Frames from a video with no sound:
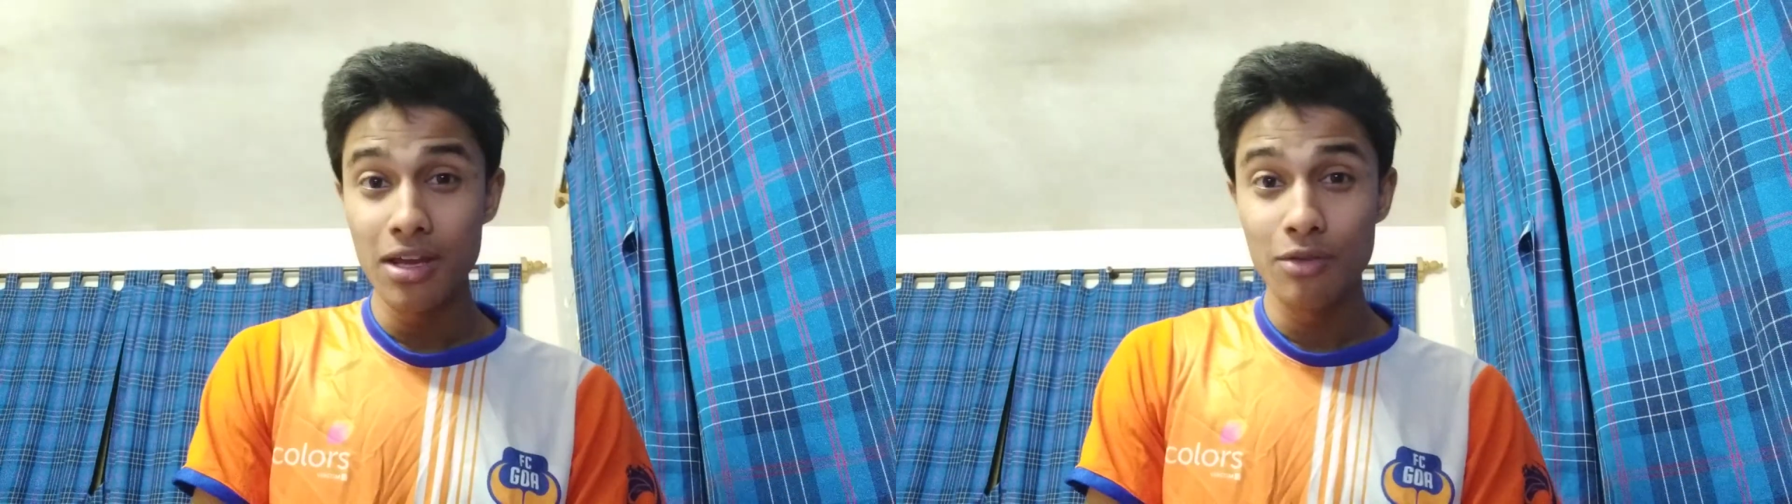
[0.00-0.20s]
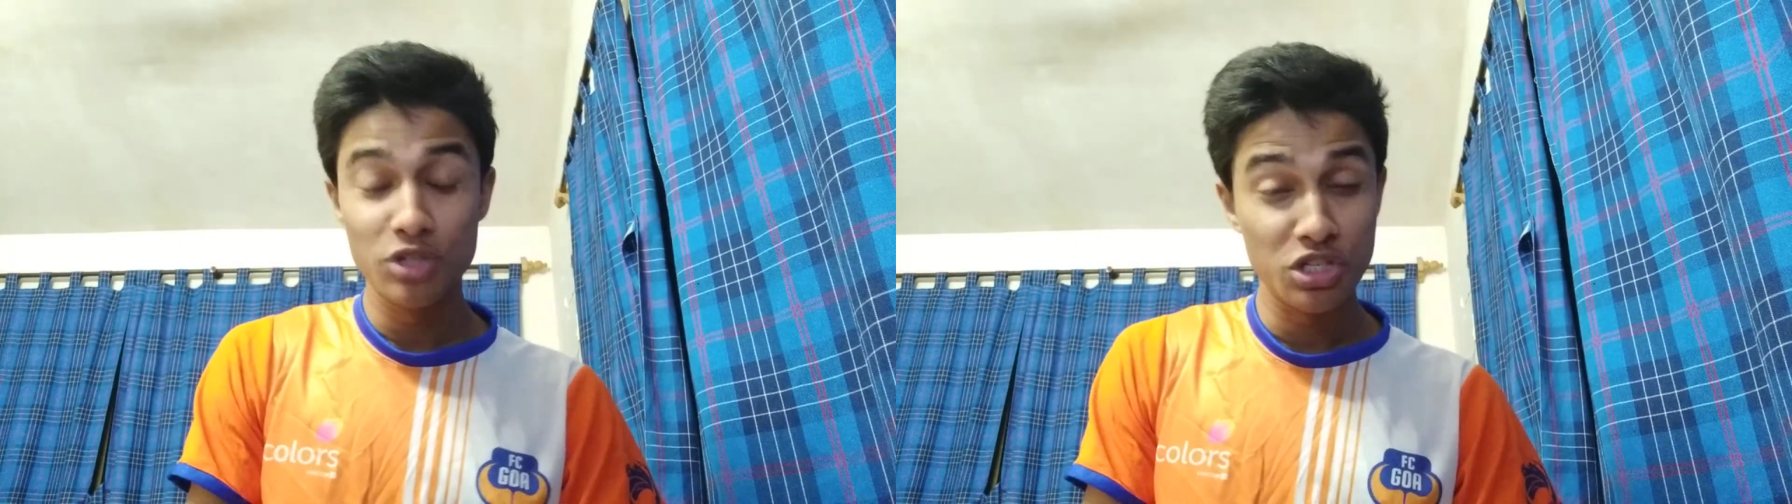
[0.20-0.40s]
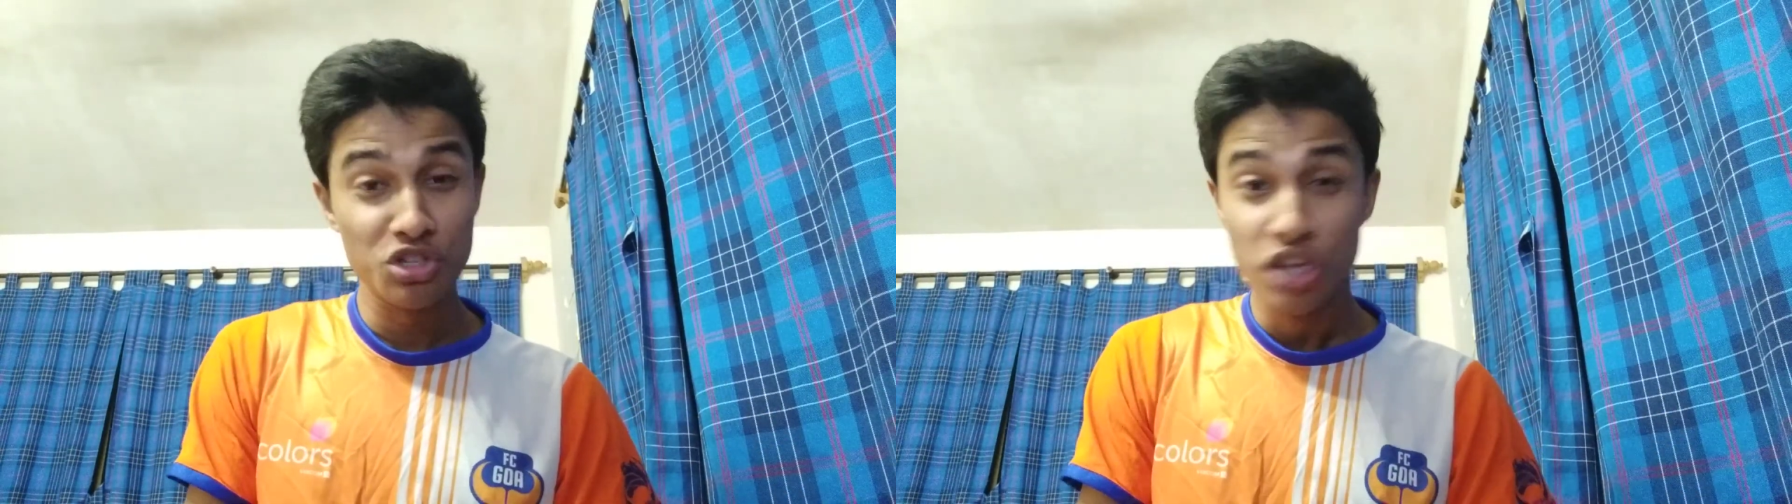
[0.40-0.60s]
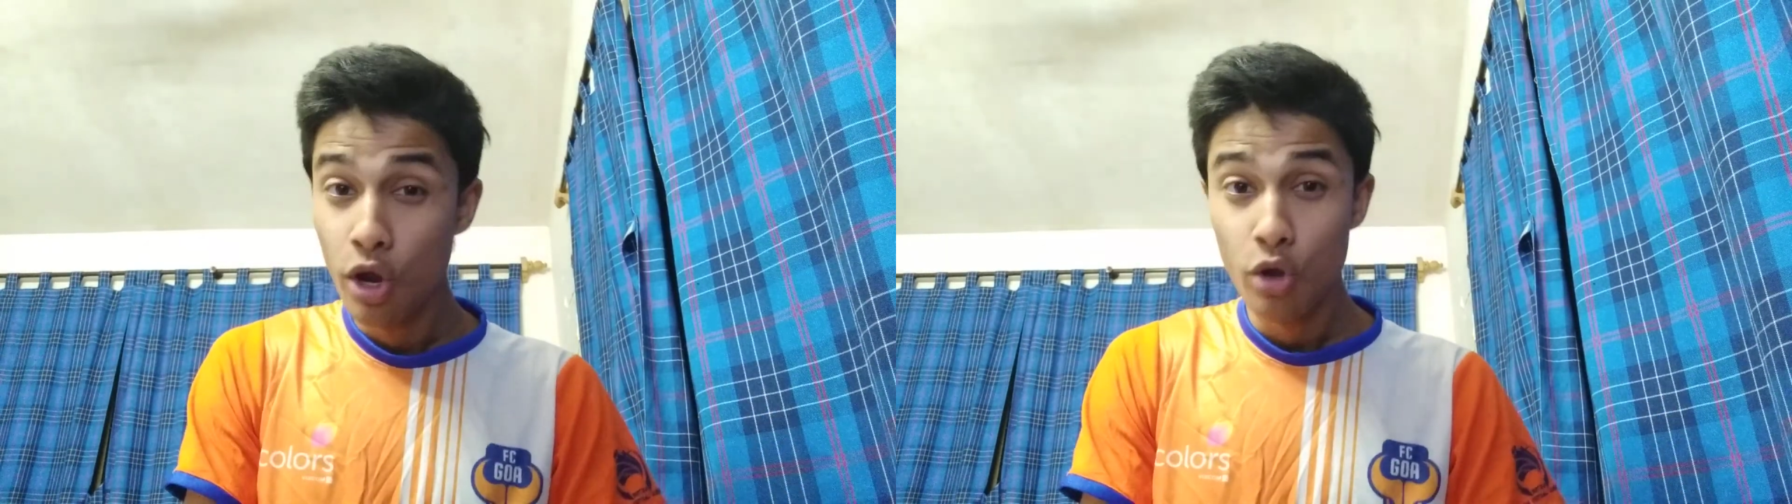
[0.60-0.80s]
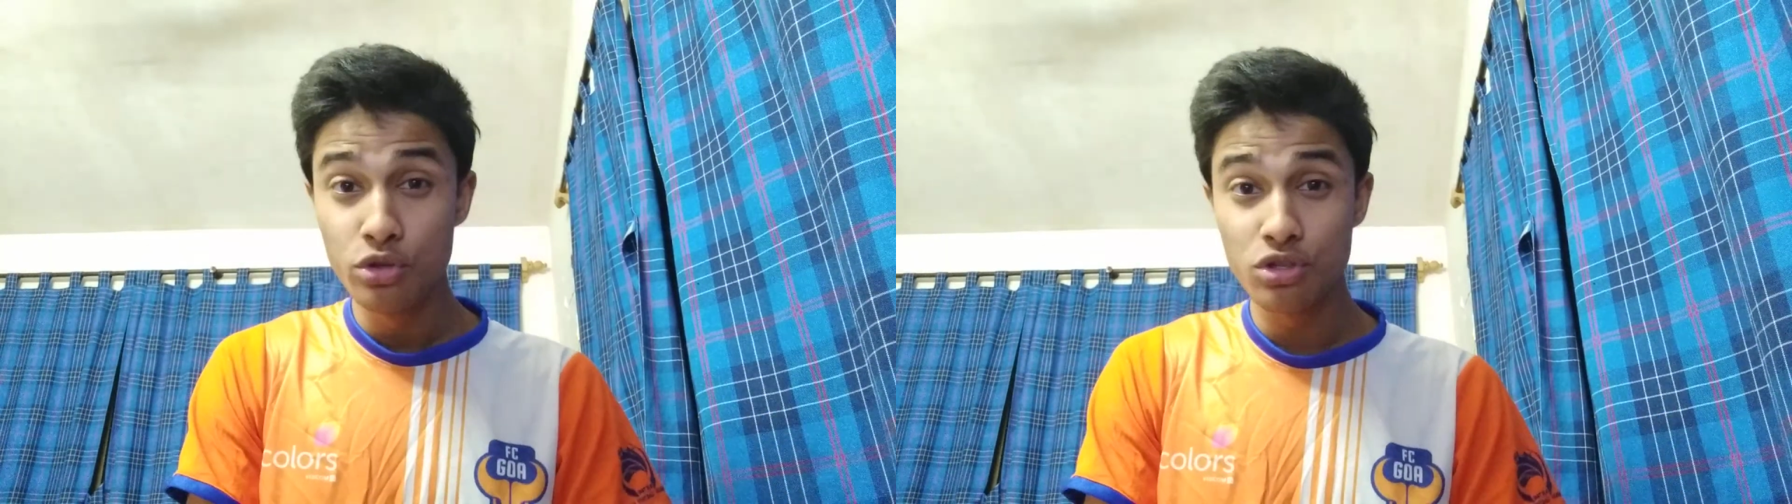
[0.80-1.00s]
which is
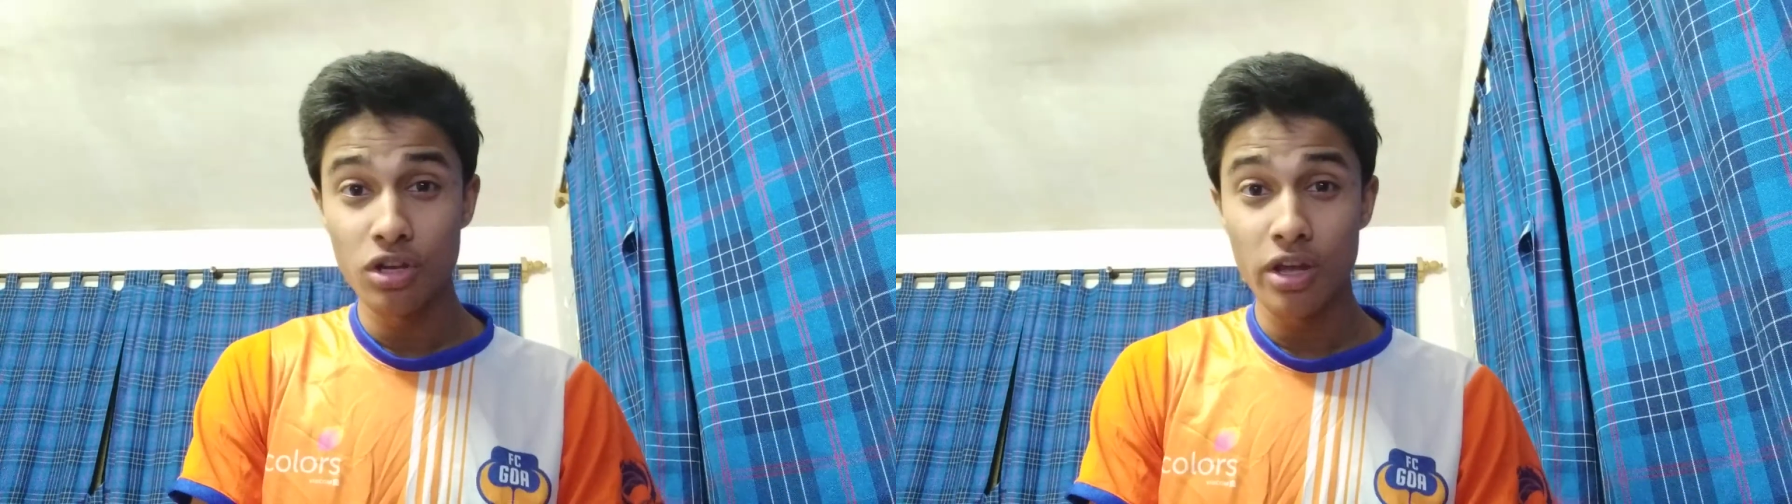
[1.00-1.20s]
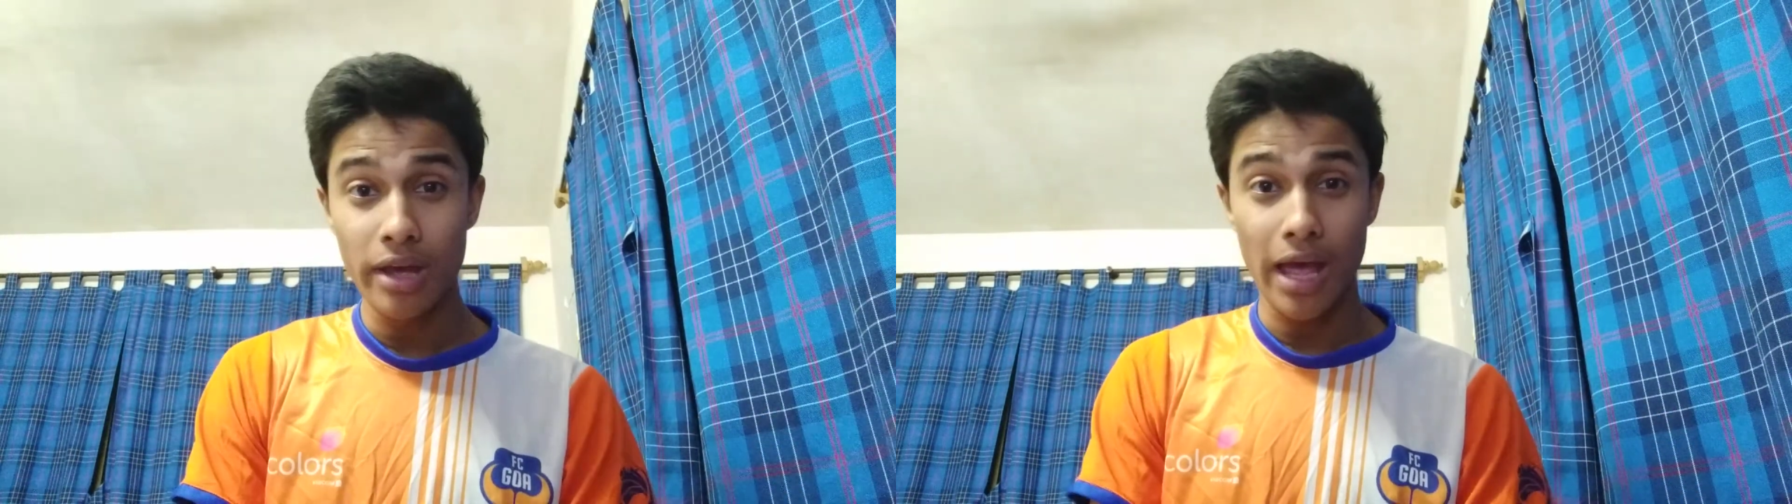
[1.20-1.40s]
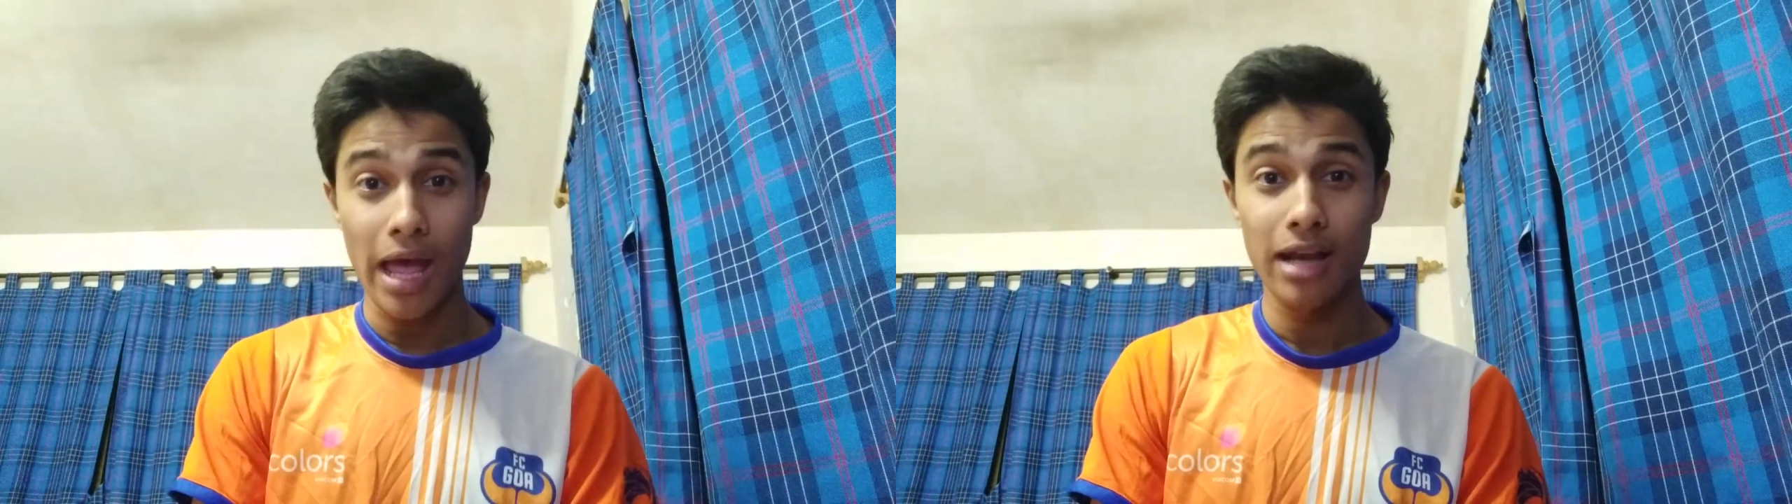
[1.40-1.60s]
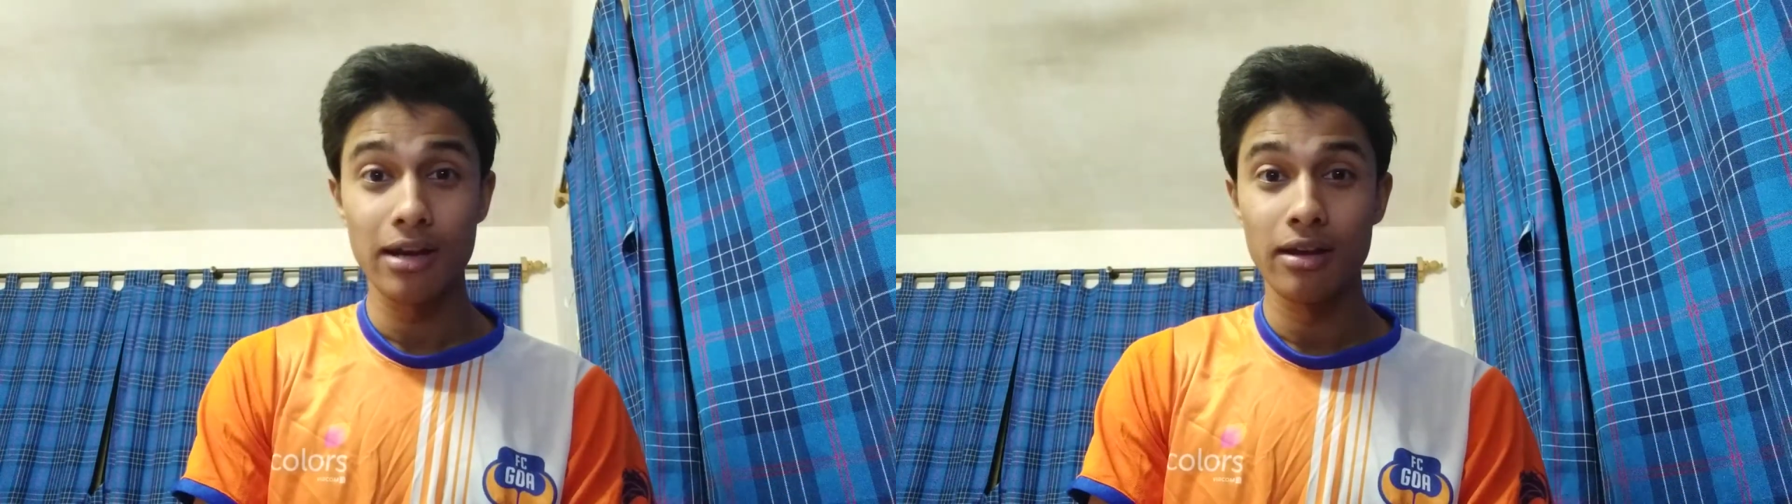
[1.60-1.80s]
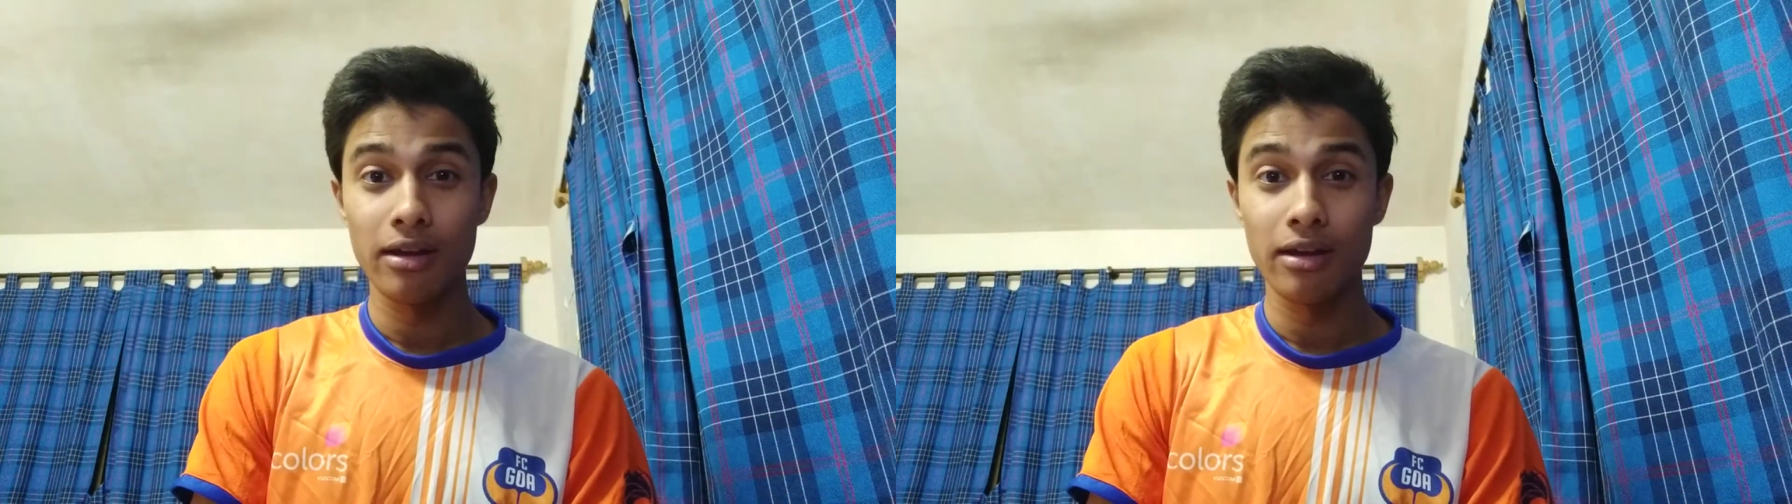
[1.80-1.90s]
huge, and